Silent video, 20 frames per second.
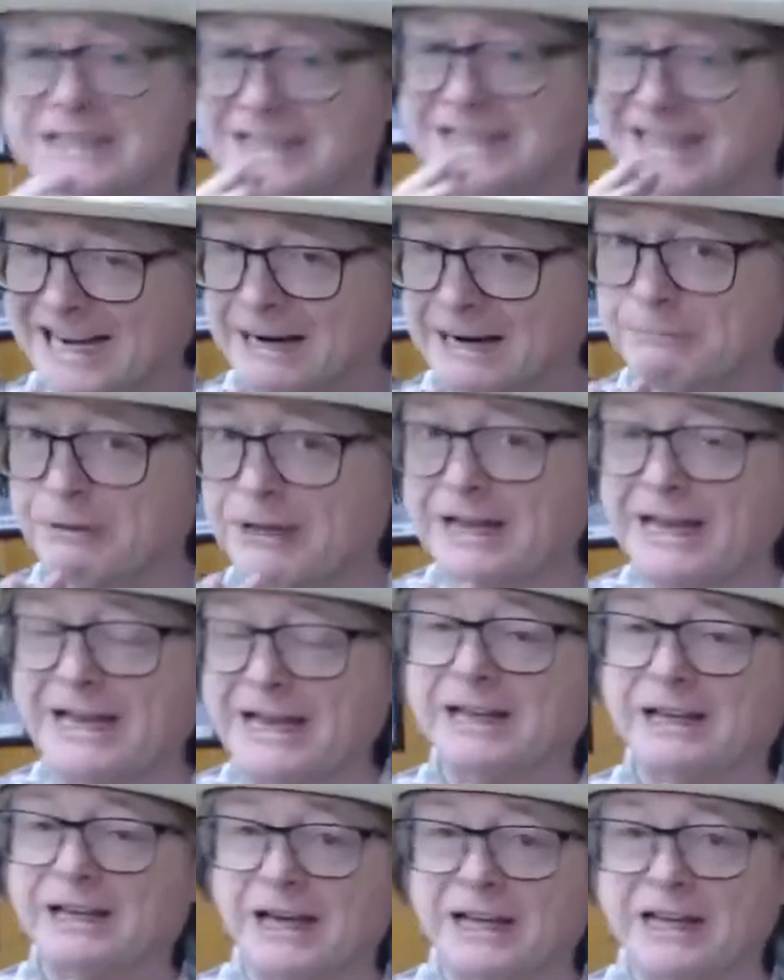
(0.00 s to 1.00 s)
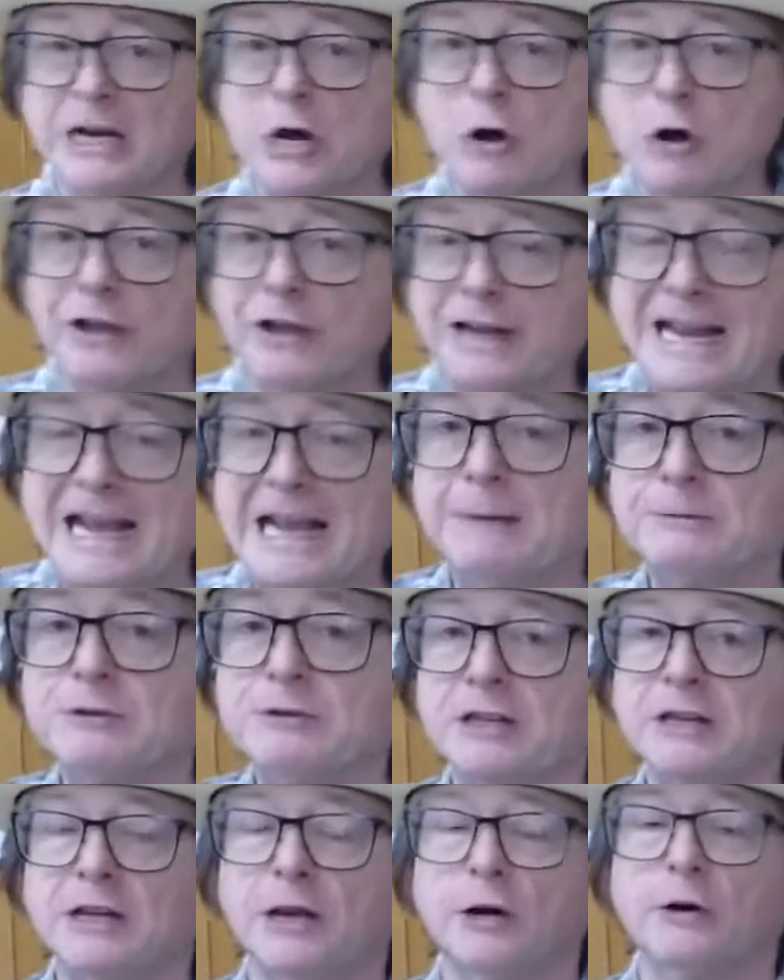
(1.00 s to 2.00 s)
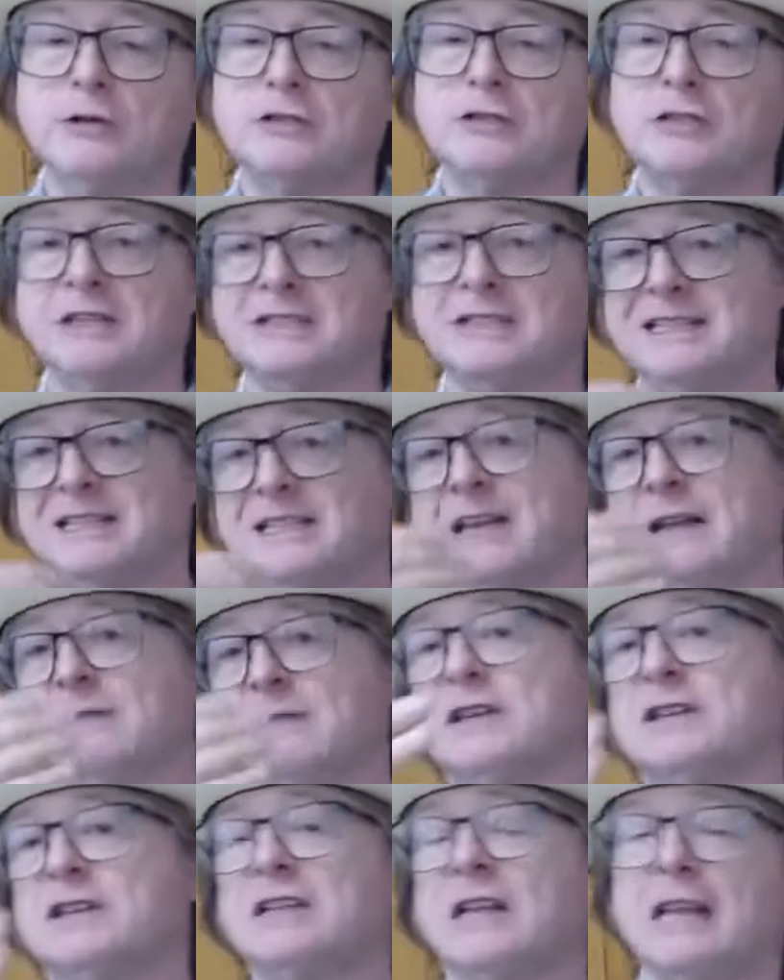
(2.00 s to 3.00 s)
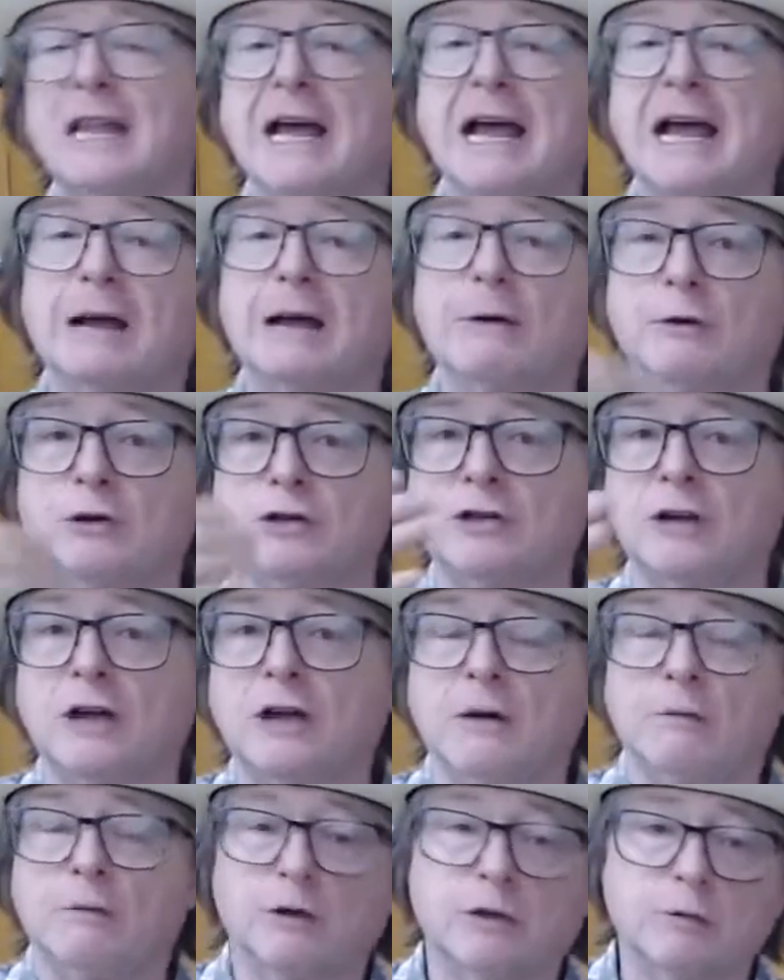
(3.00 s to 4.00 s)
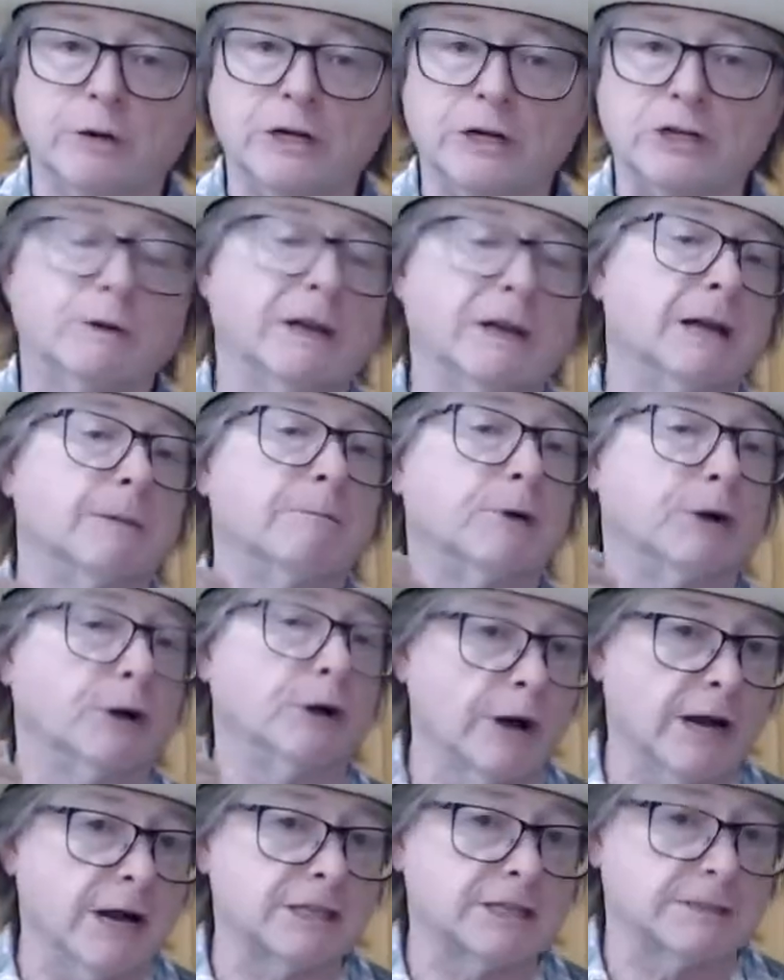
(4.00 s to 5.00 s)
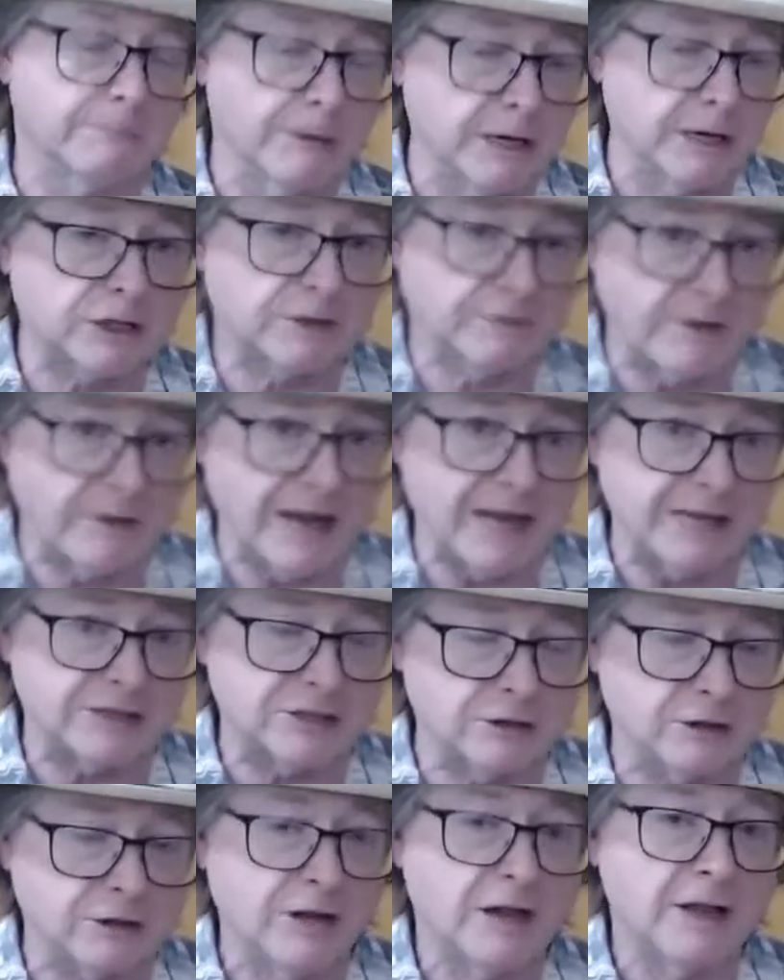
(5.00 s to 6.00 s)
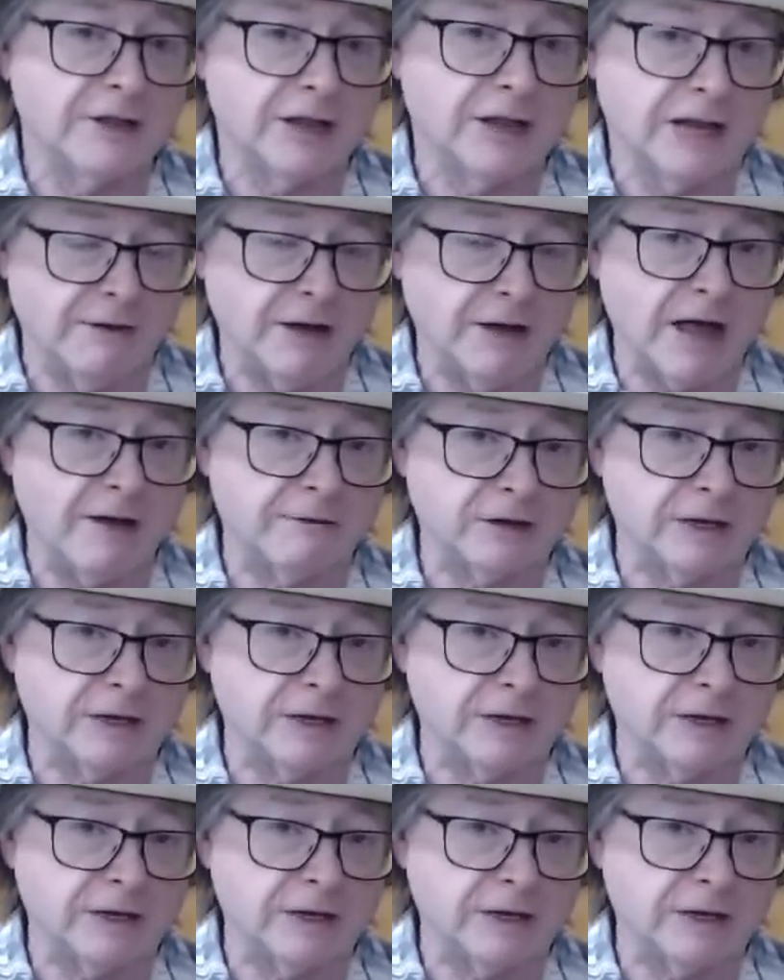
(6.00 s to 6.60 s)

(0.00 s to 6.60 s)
Gotta know the names of the notes because it gives us a language with which we can progress much faster than I